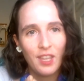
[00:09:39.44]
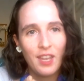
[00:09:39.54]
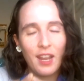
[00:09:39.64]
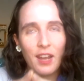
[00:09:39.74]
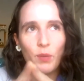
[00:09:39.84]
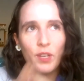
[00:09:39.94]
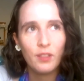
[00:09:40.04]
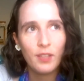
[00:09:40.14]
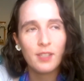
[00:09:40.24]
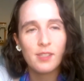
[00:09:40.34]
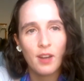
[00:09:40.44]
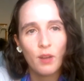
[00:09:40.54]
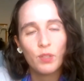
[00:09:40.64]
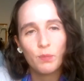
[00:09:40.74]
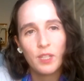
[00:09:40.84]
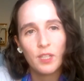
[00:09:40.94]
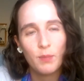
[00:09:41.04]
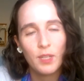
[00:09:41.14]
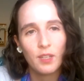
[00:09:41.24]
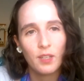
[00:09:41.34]
And I realized that I was
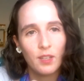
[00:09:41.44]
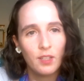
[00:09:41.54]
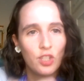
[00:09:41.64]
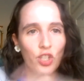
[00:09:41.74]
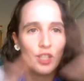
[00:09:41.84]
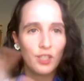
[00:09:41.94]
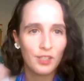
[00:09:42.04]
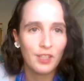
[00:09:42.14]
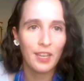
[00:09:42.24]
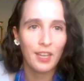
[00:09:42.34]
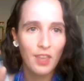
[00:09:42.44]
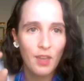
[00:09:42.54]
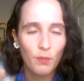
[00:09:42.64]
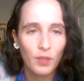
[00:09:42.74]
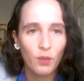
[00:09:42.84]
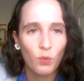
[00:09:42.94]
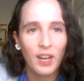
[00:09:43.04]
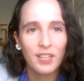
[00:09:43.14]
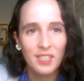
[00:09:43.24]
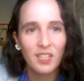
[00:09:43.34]
becoming just like them. Like what
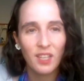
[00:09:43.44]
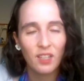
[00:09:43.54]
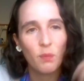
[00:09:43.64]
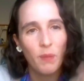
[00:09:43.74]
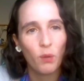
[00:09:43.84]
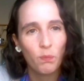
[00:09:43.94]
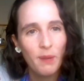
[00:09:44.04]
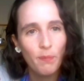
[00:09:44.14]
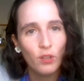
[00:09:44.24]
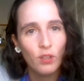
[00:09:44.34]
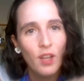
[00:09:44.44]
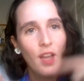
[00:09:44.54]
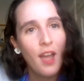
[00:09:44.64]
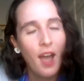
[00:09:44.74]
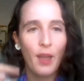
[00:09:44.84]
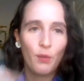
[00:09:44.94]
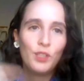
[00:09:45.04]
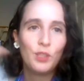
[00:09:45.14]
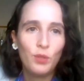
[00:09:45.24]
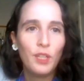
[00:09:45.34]
I didn't like about people, I
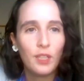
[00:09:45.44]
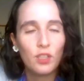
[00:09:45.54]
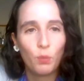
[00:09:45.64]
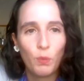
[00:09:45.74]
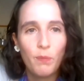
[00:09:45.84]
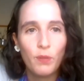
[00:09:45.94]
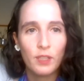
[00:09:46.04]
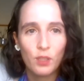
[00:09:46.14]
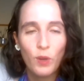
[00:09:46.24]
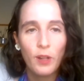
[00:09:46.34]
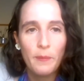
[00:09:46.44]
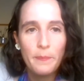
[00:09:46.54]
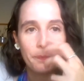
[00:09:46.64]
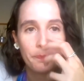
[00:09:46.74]
was doing it to people as well.